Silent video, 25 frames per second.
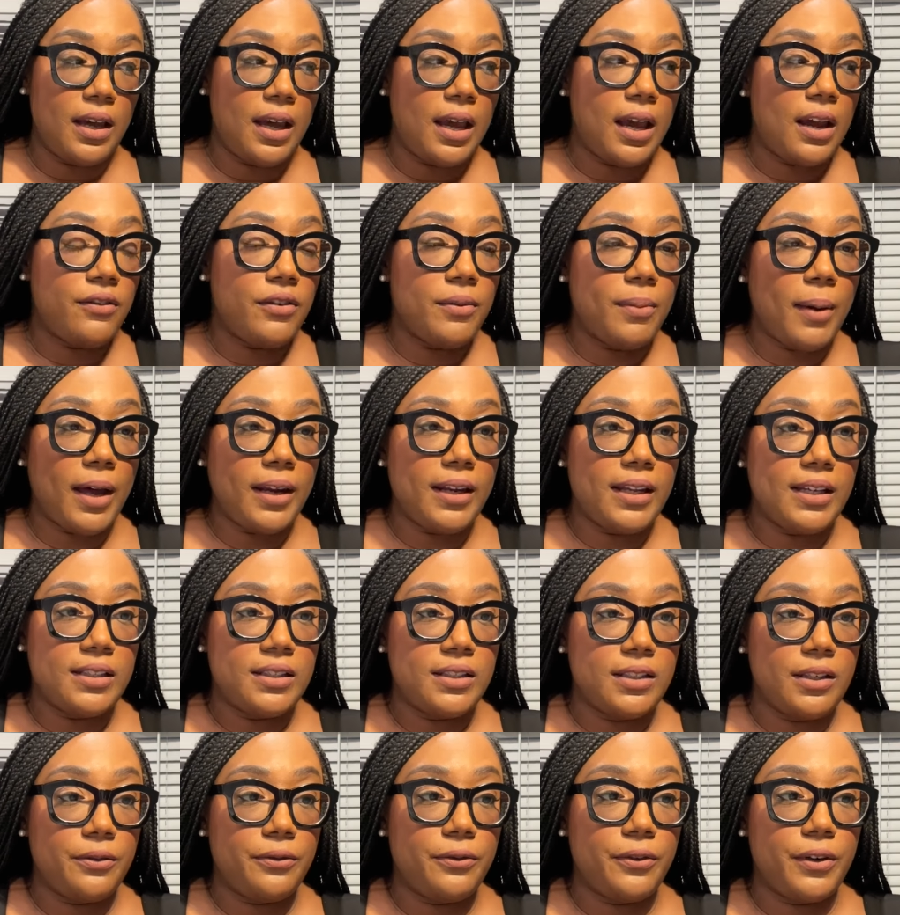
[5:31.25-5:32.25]
Everybody is
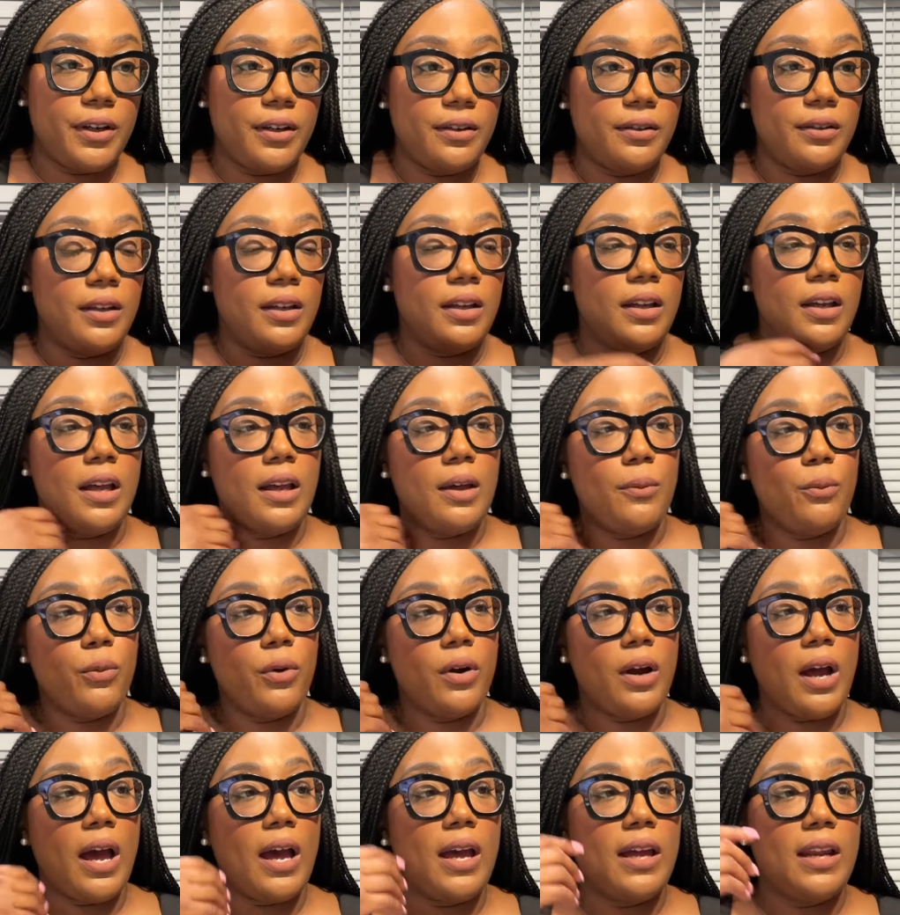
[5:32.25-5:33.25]
different.
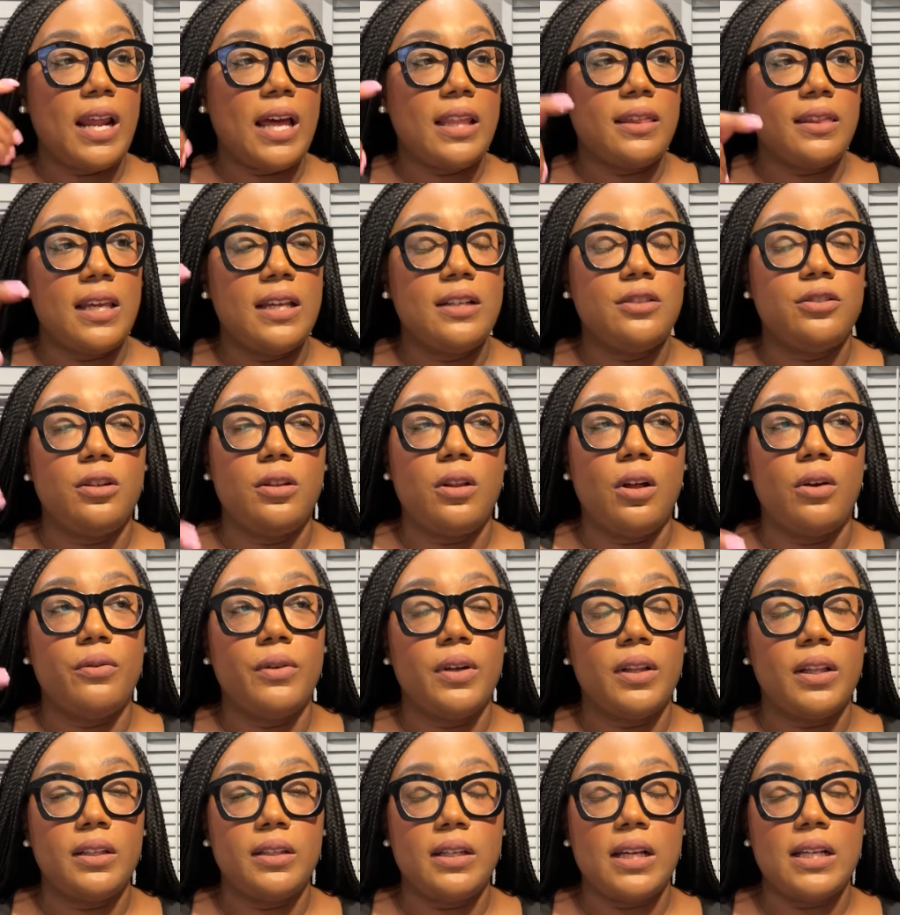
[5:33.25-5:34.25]
Where and I think
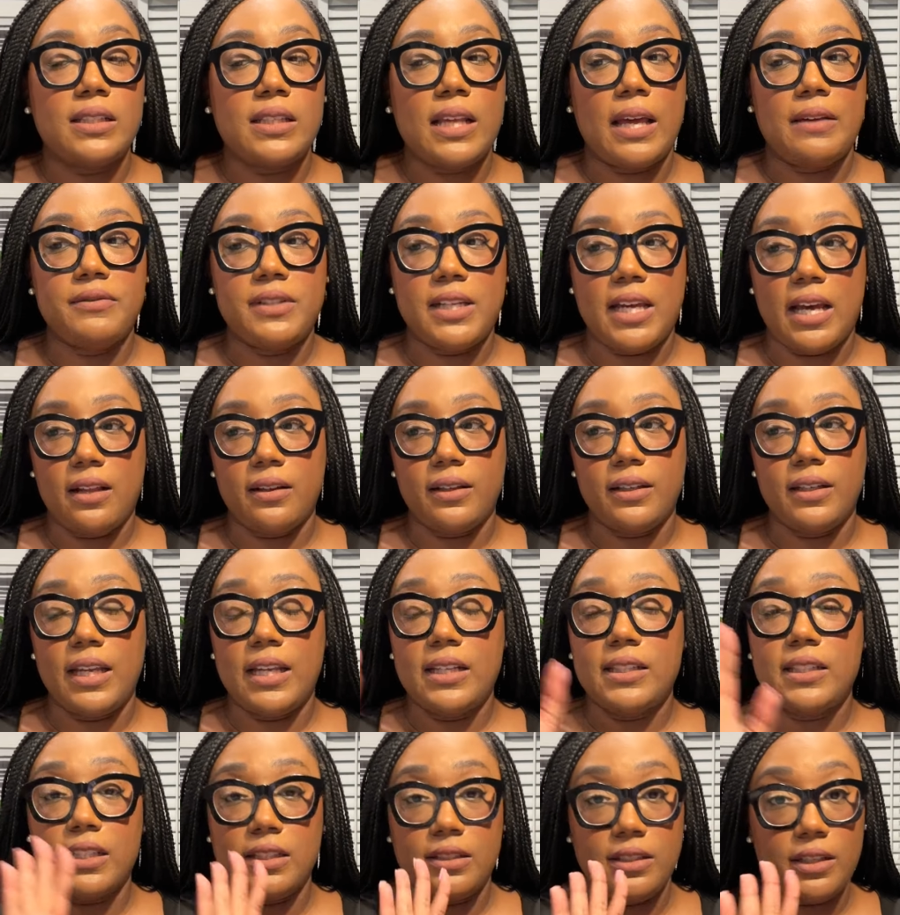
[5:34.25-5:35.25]
Glorilla does have talent.
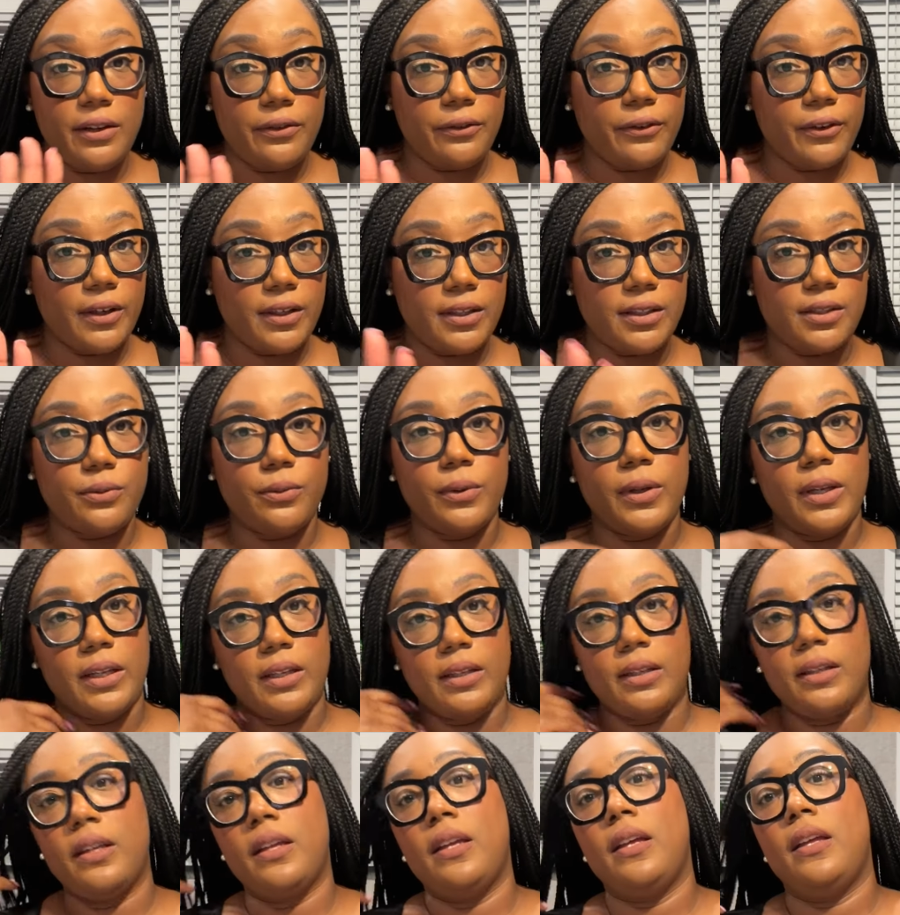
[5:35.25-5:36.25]
It's a difference
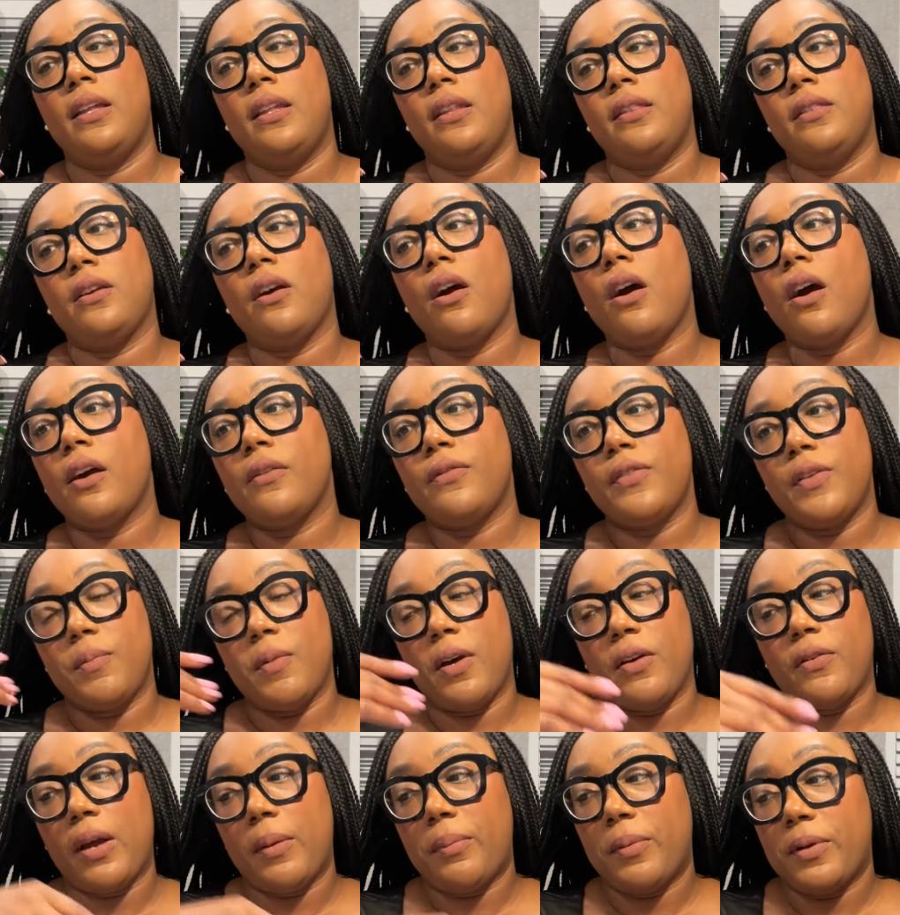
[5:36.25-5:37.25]
when there are
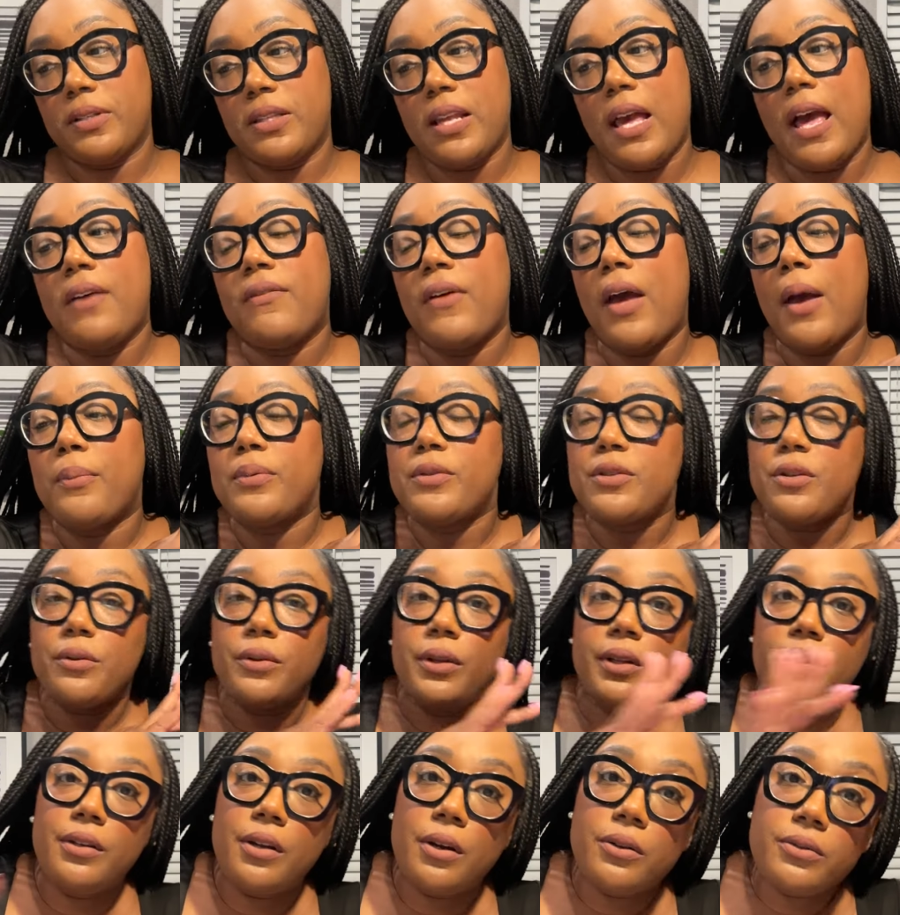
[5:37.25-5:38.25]
female rappers that have
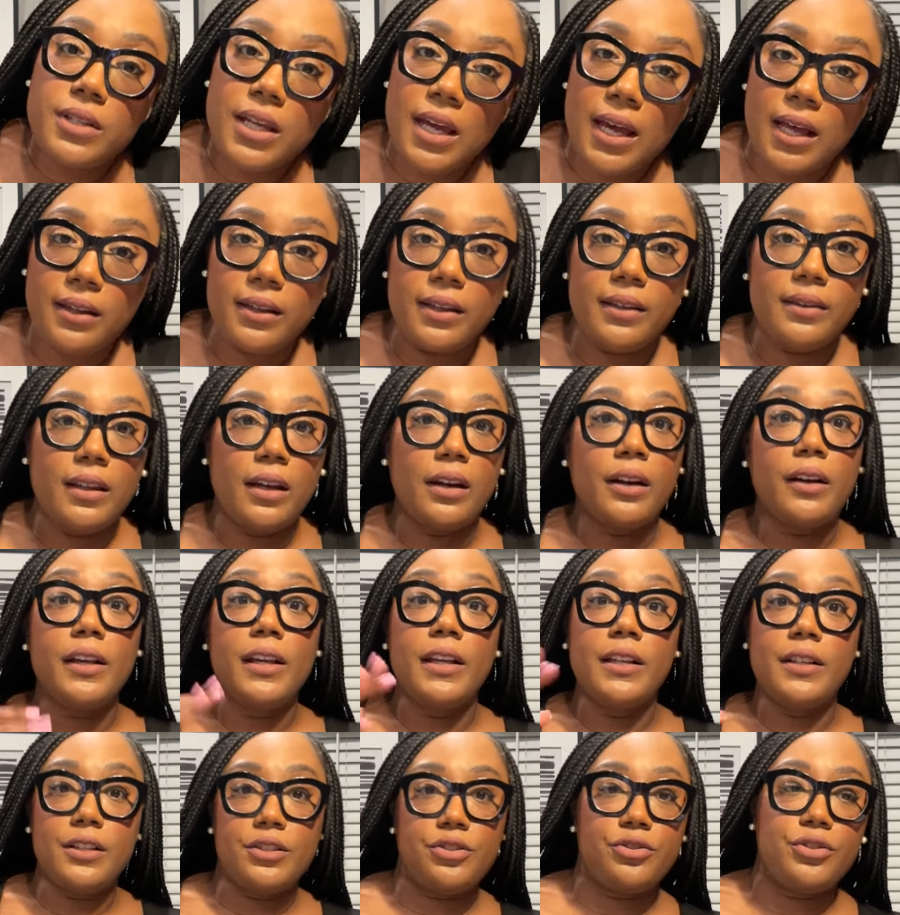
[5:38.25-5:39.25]
absolutely no talent that are
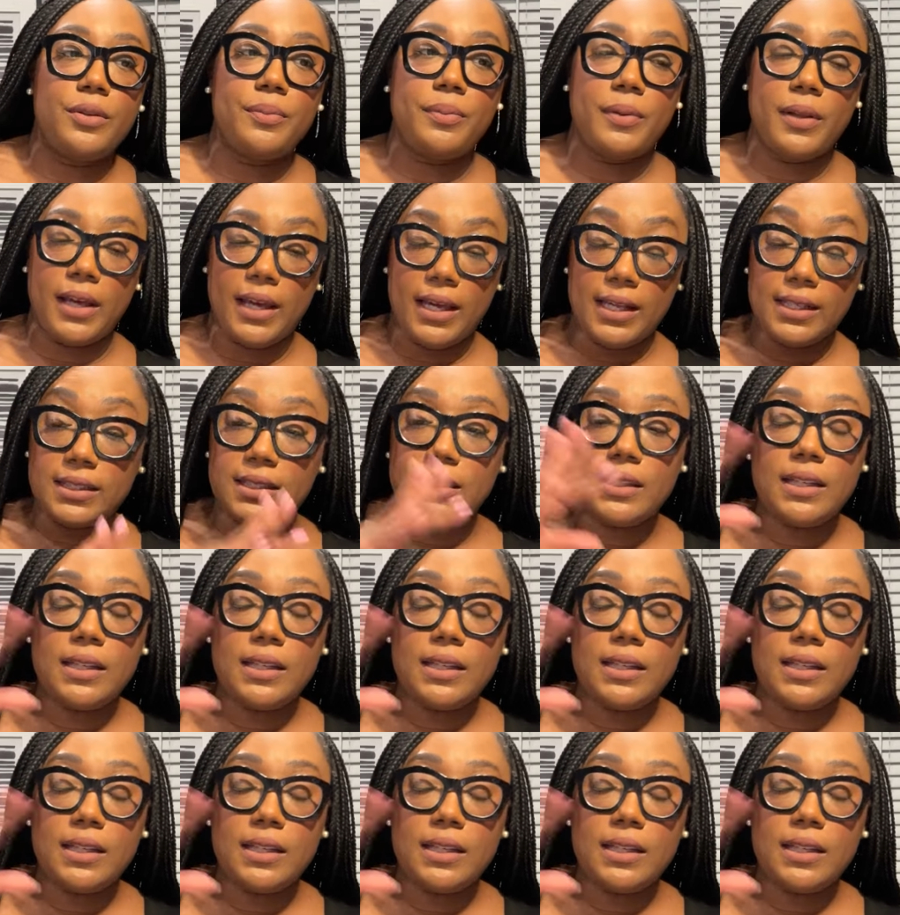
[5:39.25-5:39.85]
industry plants.